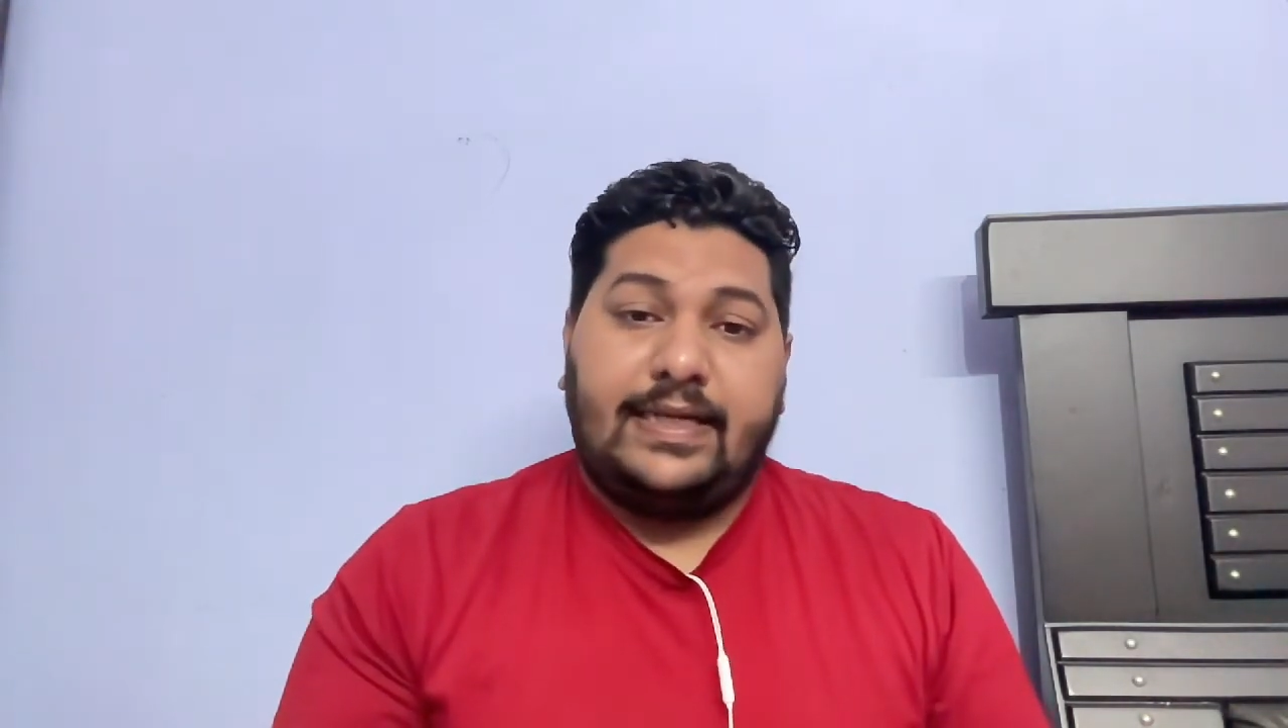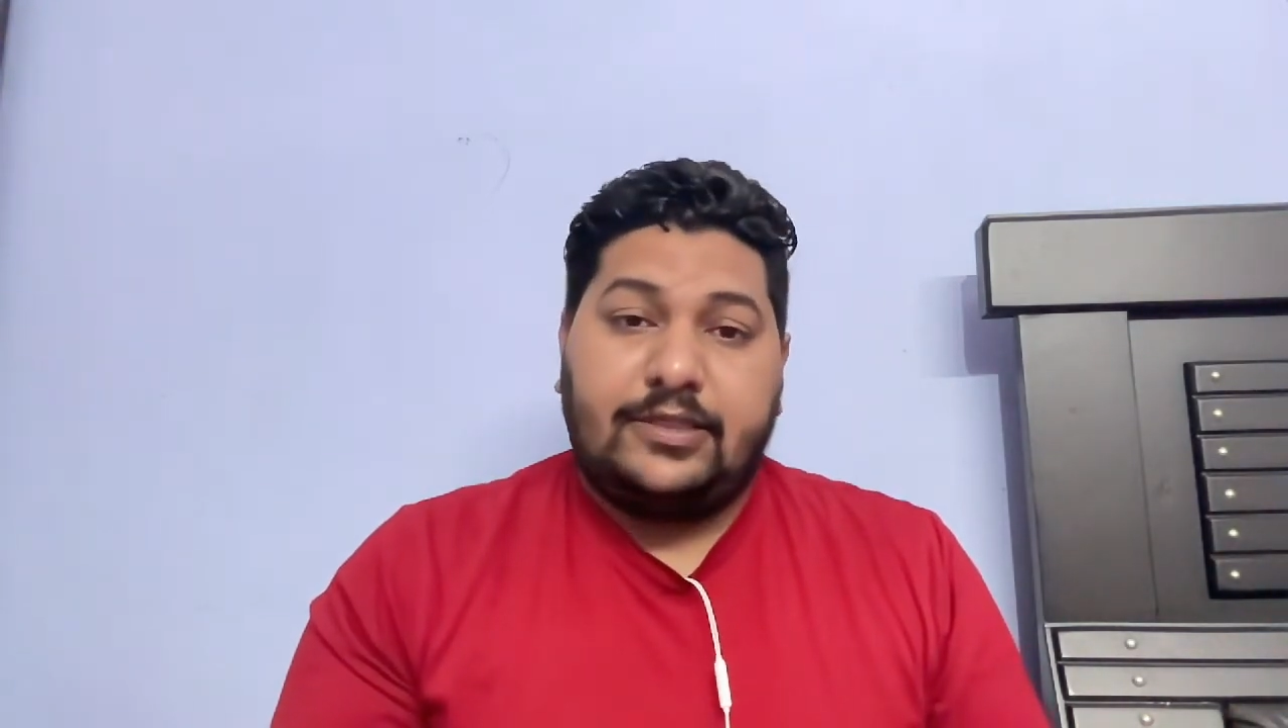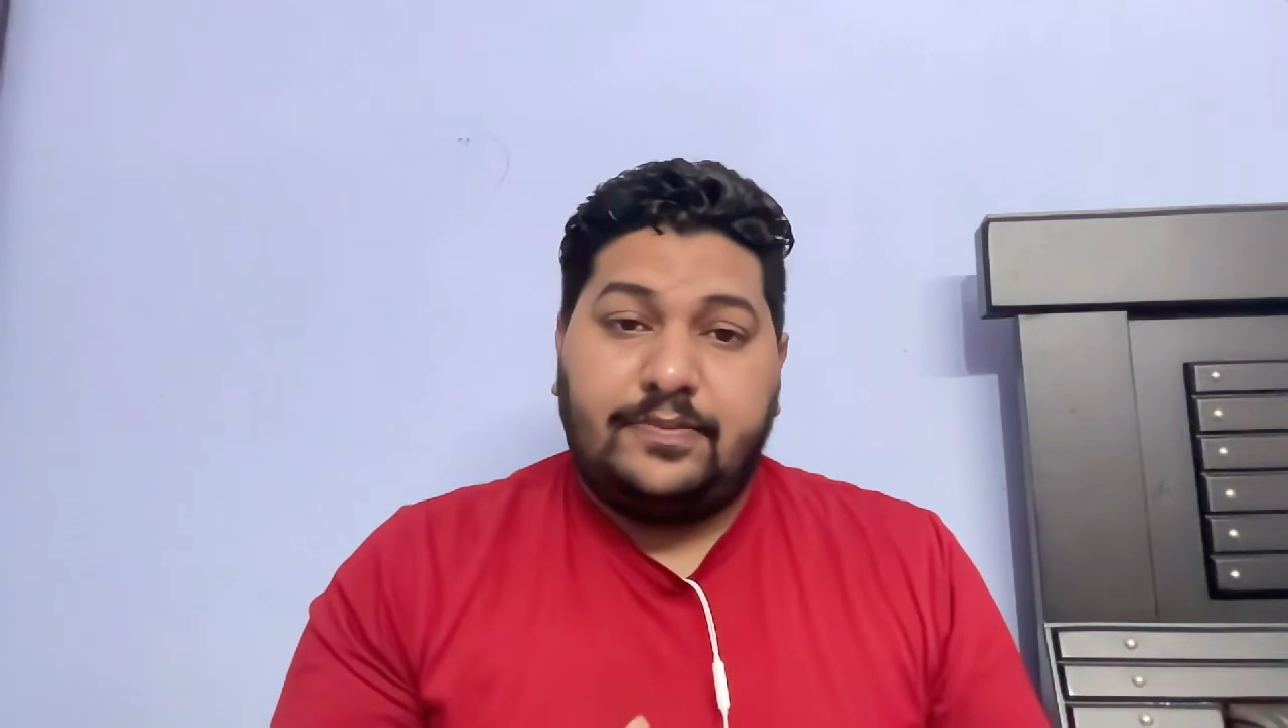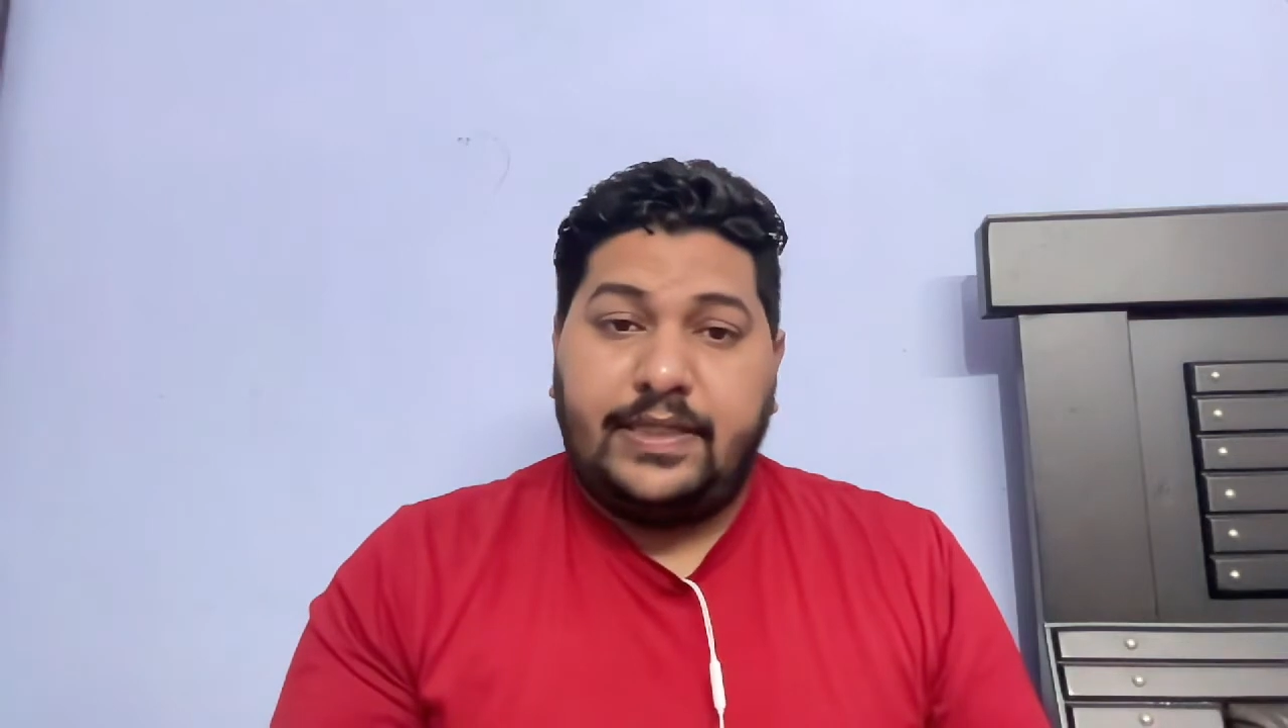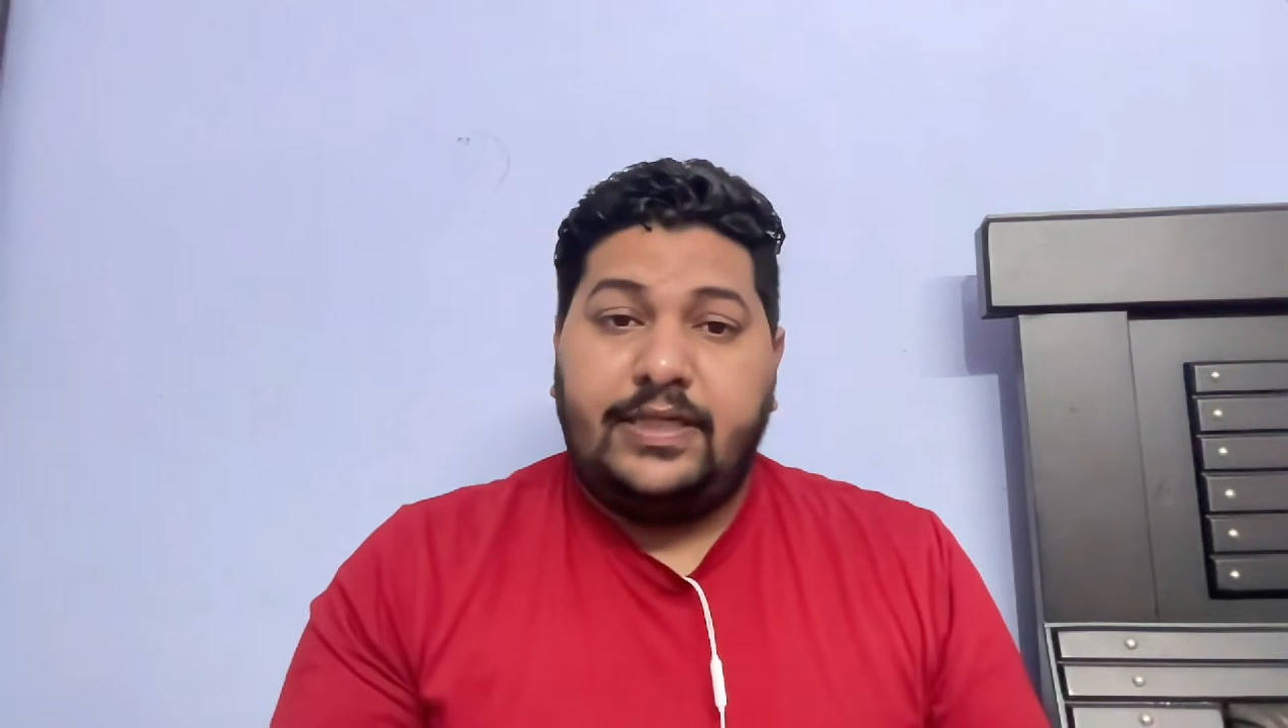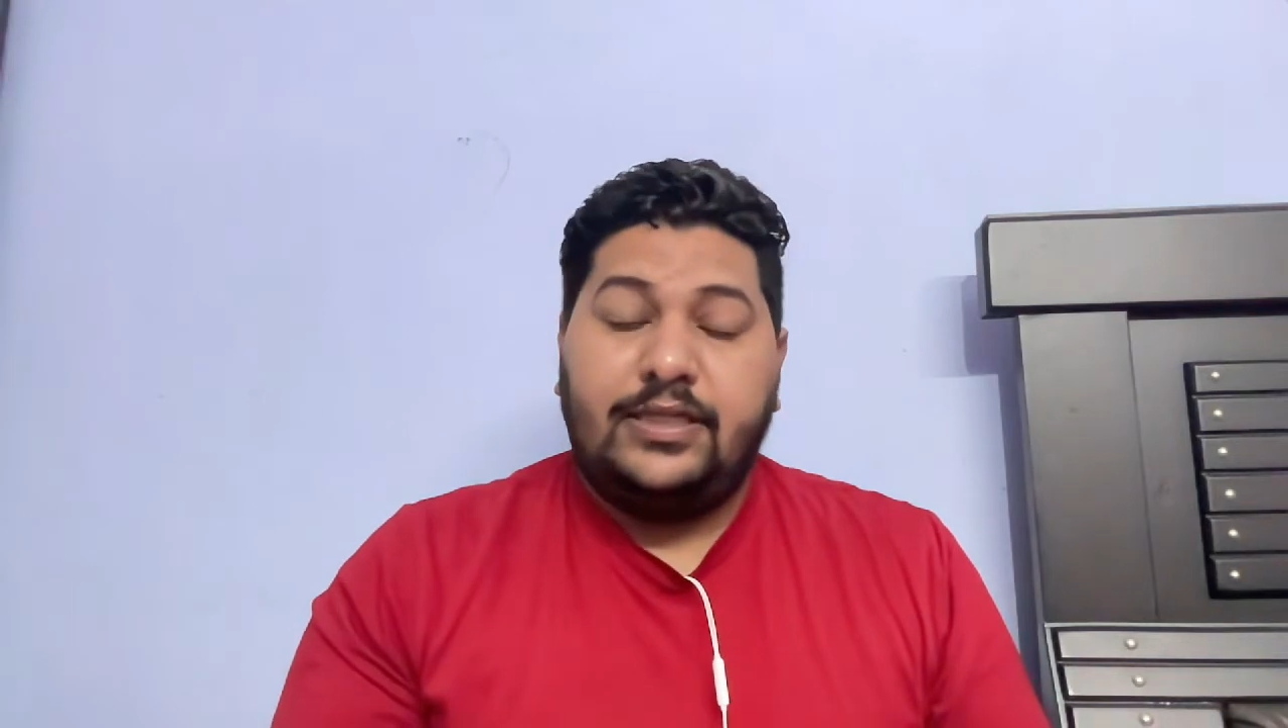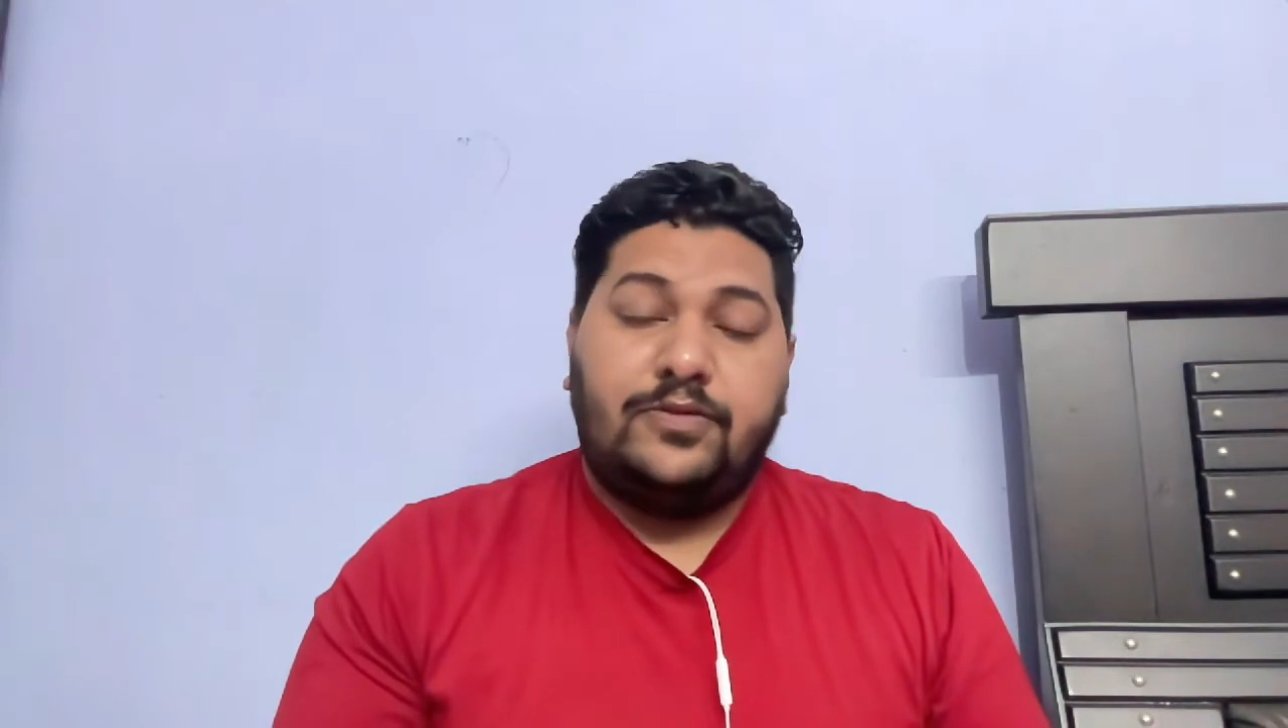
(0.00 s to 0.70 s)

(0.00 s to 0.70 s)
experience,